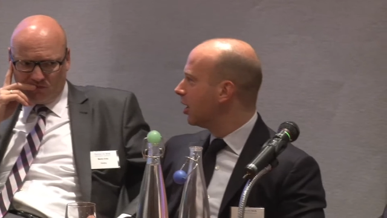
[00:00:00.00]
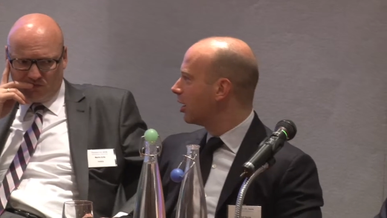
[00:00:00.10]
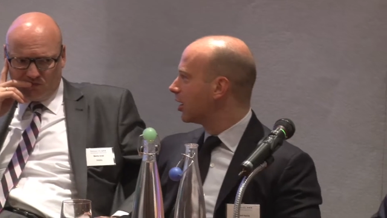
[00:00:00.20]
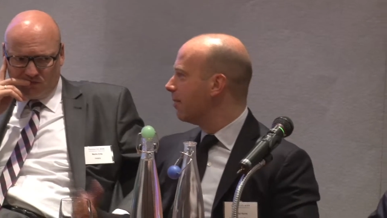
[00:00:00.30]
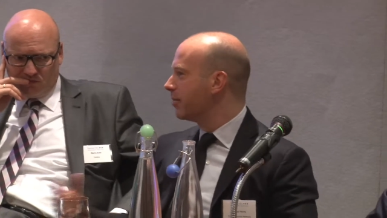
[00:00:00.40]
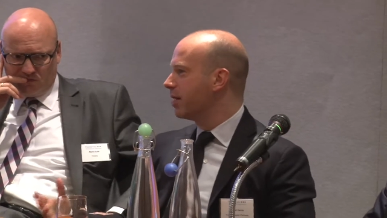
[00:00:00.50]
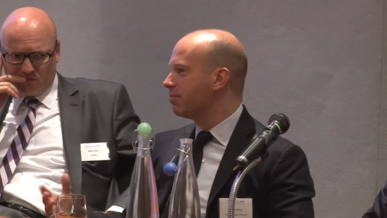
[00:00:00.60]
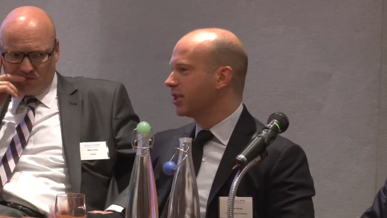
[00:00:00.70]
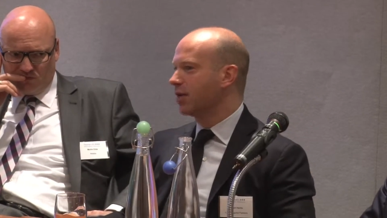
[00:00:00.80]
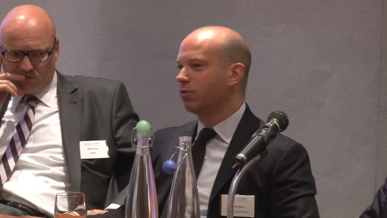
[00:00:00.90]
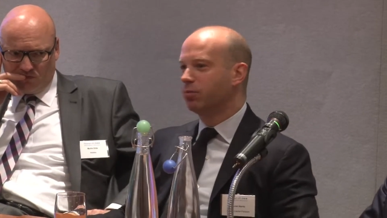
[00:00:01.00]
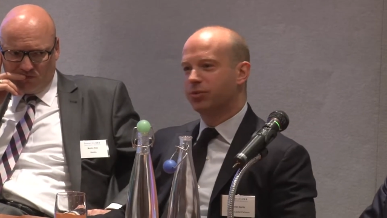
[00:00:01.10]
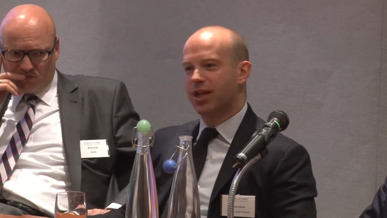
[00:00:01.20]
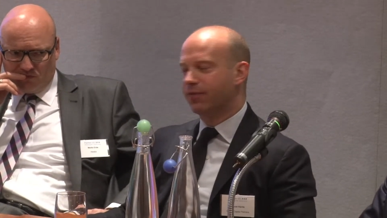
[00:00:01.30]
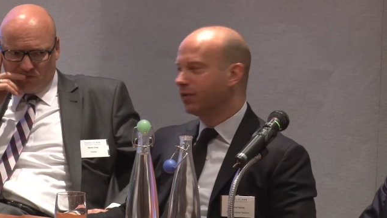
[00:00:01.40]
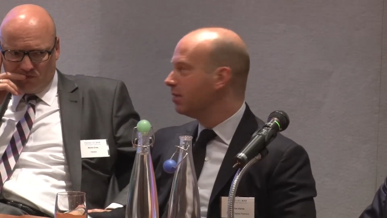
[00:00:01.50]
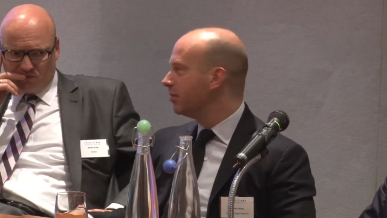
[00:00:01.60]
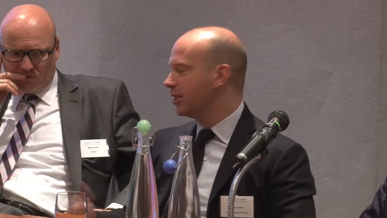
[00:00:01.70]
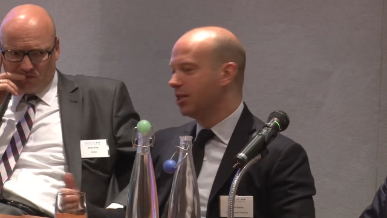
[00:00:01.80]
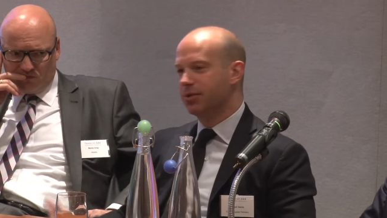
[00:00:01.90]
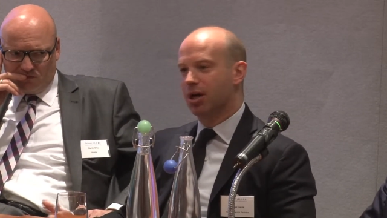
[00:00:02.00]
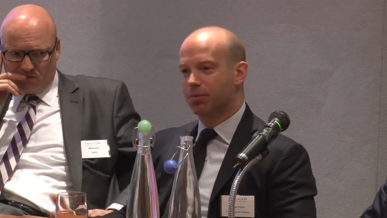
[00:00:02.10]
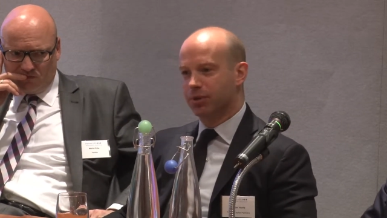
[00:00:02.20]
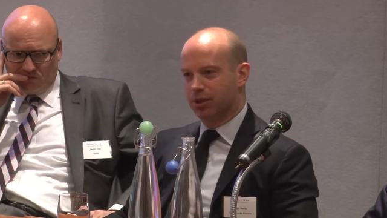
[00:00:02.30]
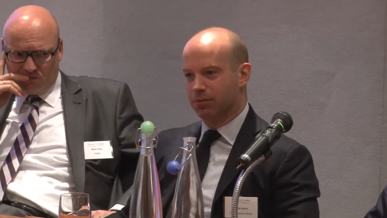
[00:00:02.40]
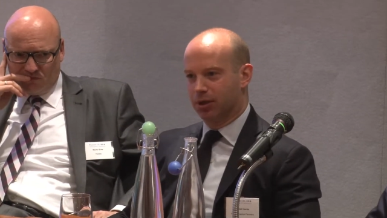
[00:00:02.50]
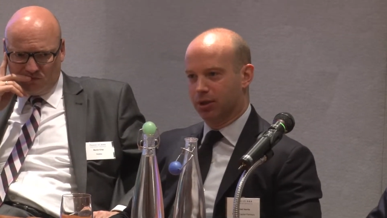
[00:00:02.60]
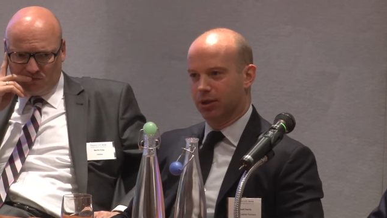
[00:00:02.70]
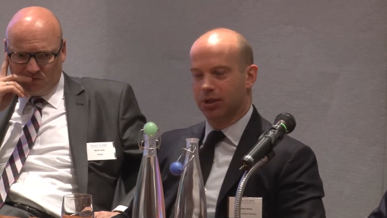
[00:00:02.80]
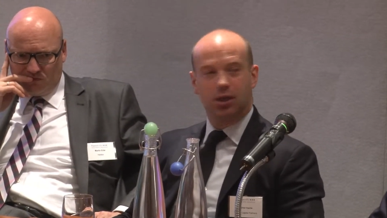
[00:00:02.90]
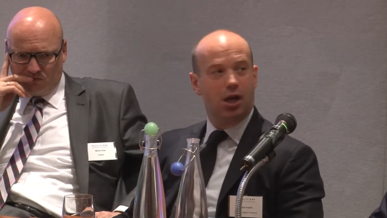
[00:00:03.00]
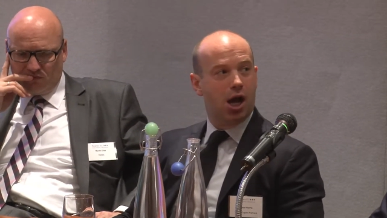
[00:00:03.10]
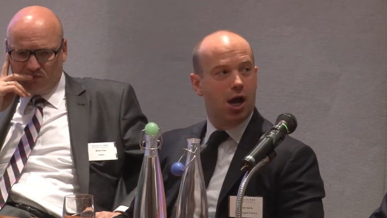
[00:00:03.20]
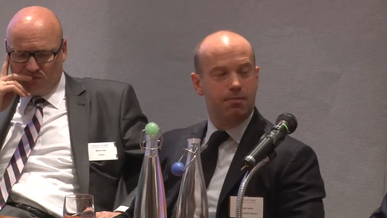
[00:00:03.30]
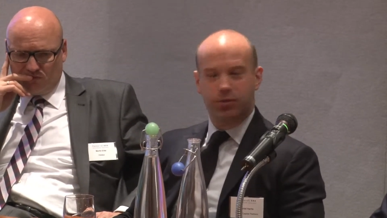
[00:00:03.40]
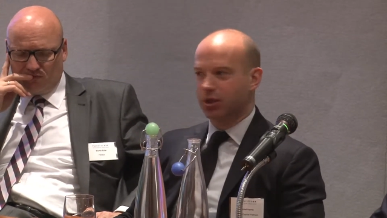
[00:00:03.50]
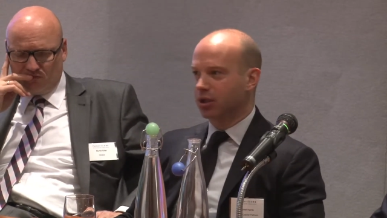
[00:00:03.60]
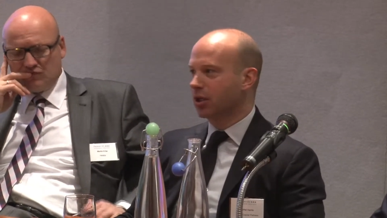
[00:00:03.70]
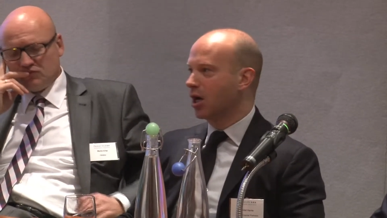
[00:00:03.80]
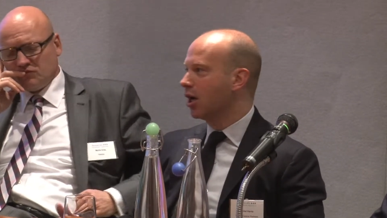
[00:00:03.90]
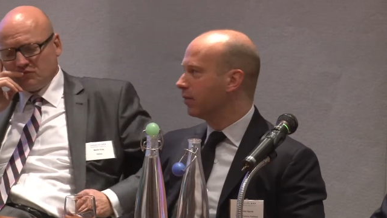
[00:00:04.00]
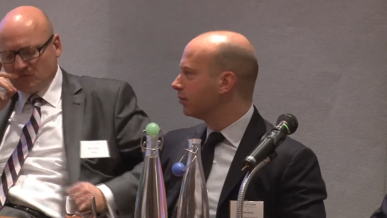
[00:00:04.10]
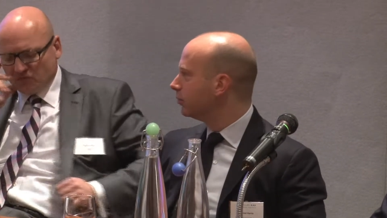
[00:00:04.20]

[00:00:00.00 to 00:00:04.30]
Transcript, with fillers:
Speaker 1: are coming in, but they will definitely be teaming up with someone. Um, look at uh,